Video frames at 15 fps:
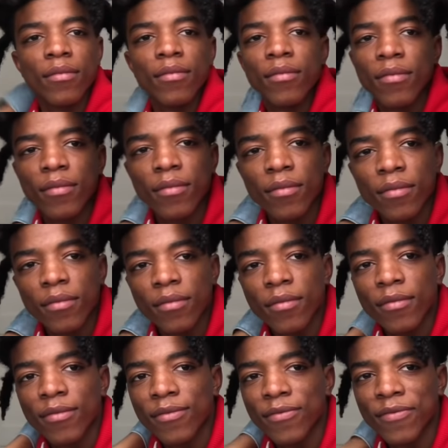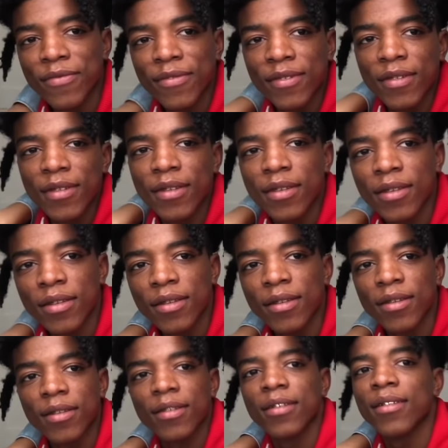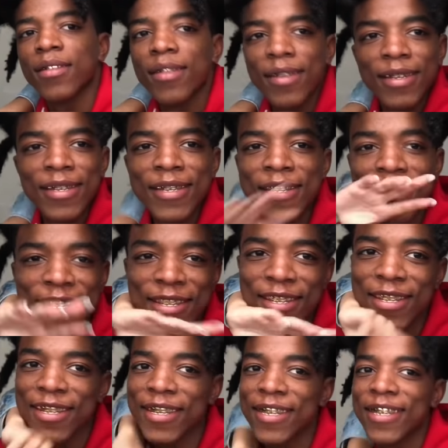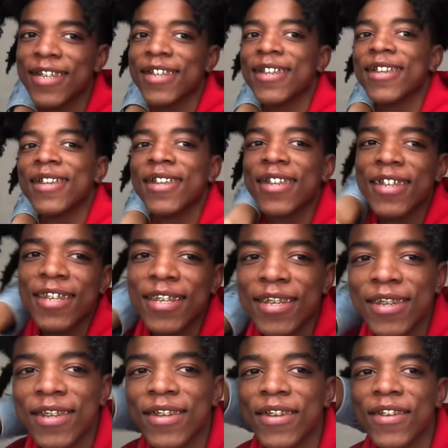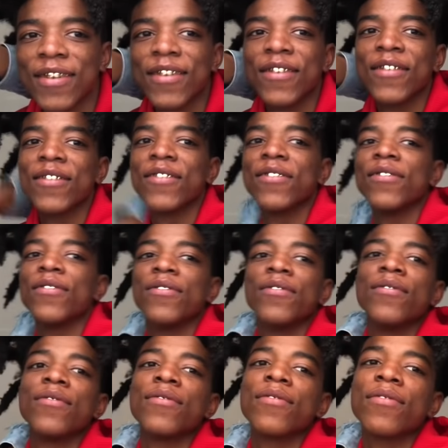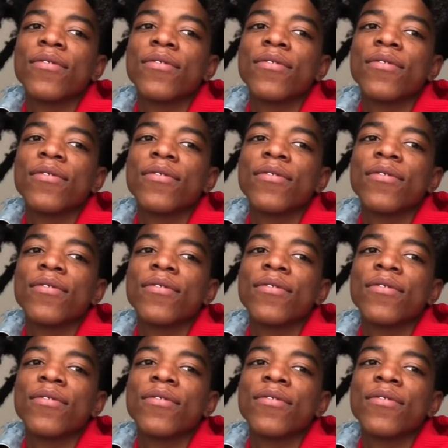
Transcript: [no speech]